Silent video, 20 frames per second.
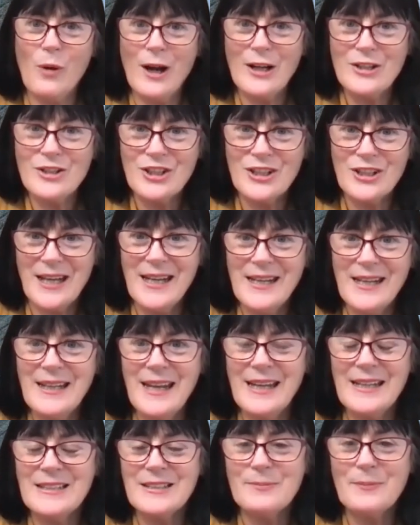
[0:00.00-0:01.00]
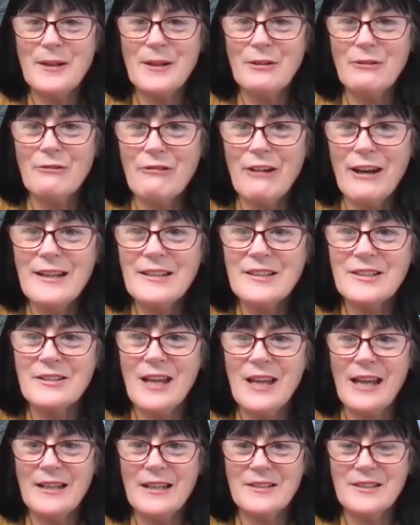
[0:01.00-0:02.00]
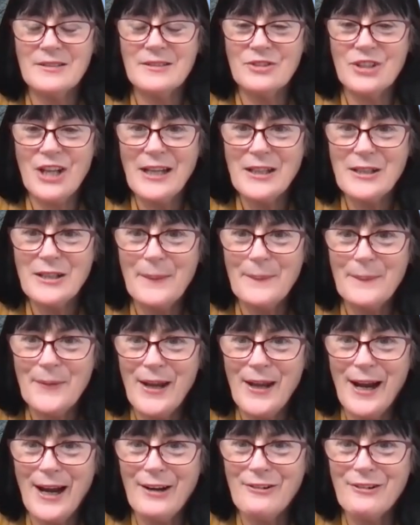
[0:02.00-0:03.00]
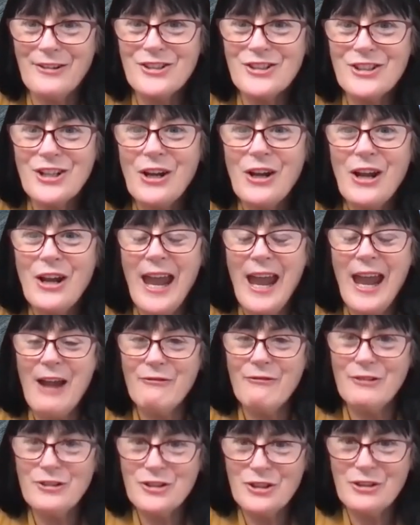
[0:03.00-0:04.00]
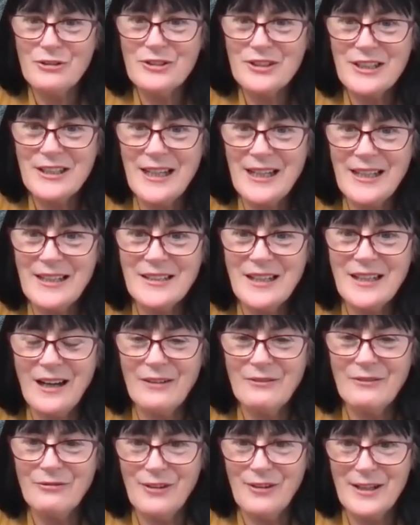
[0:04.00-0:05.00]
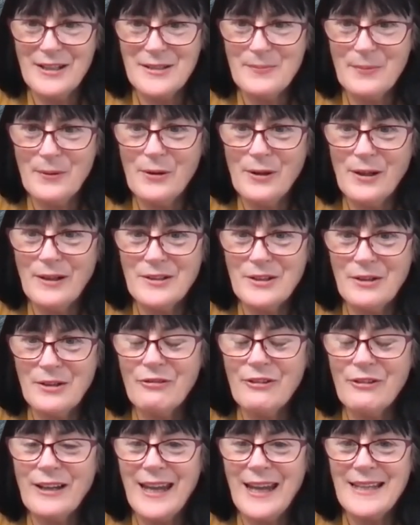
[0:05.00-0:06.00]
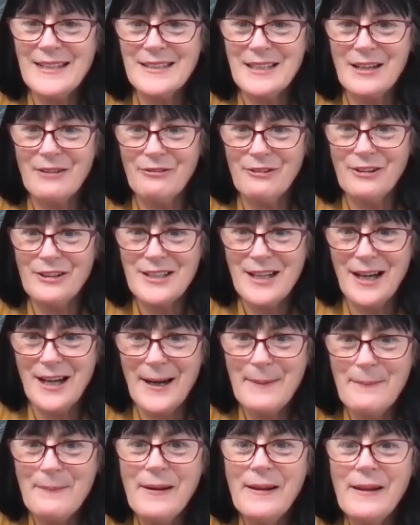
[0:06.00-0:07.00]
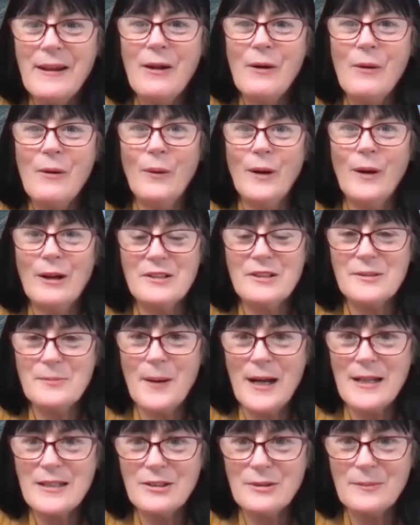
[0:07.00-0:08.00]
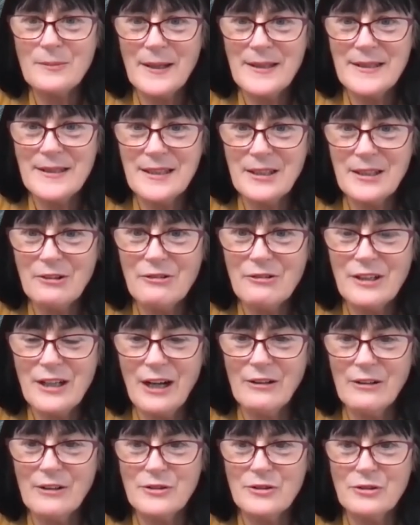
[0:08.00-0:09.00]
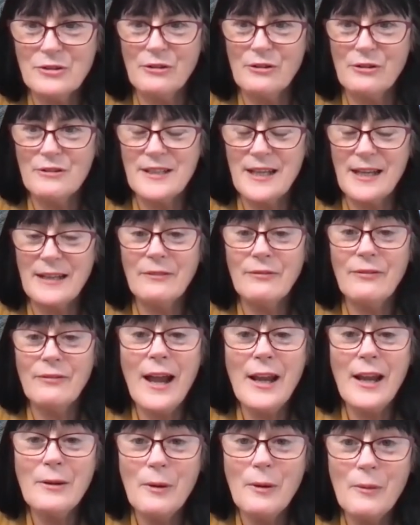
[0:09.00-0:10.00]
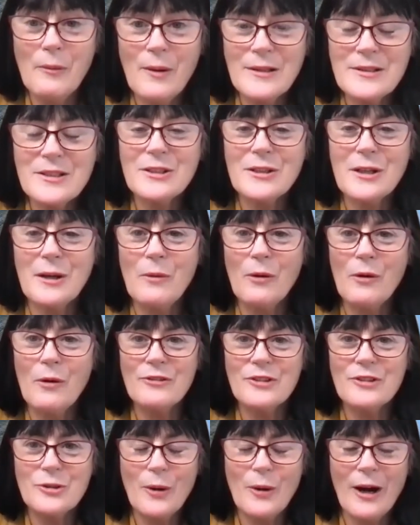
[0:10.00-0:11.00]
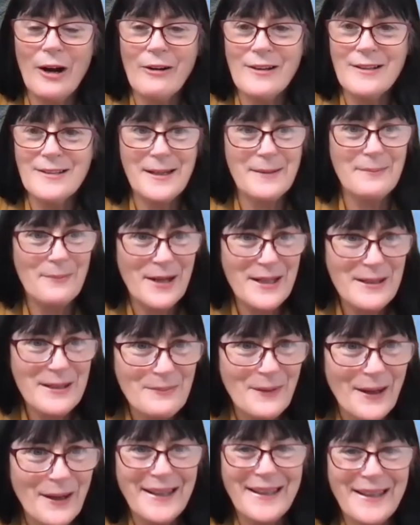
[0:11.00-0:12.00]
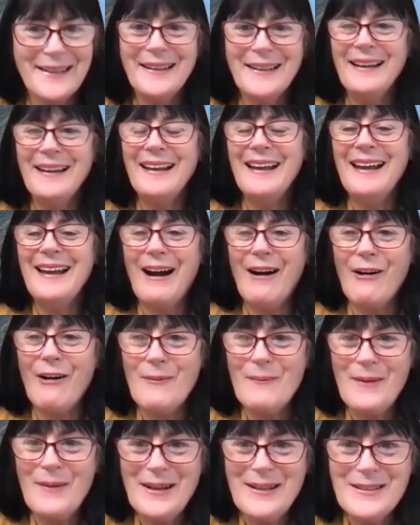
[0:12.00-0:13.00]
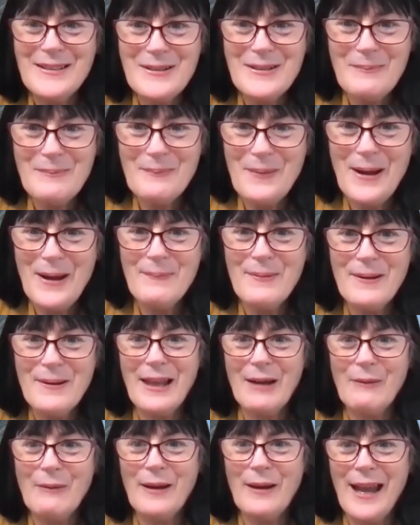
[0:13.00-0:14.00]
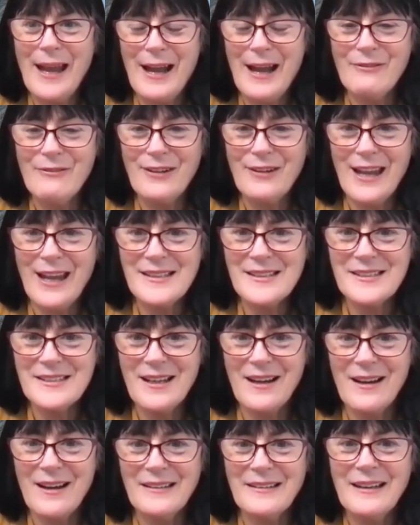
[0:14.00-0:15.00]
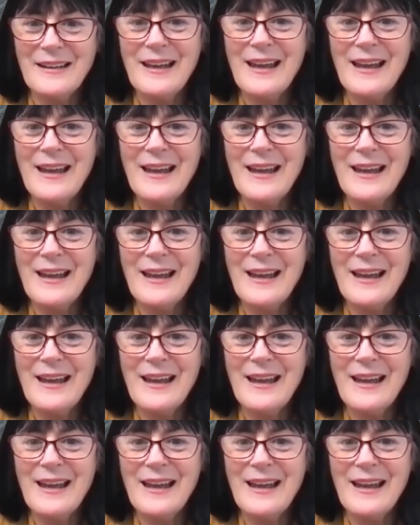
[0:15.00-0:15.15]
watching in. It's been great as chatting up the Irish every Tuesday night on Facebook. Different guest every time. We are sponsored by Secret Ireland Tours, and if anyone wants to come over to Ireland and meet Michael or meet people that we have guests on,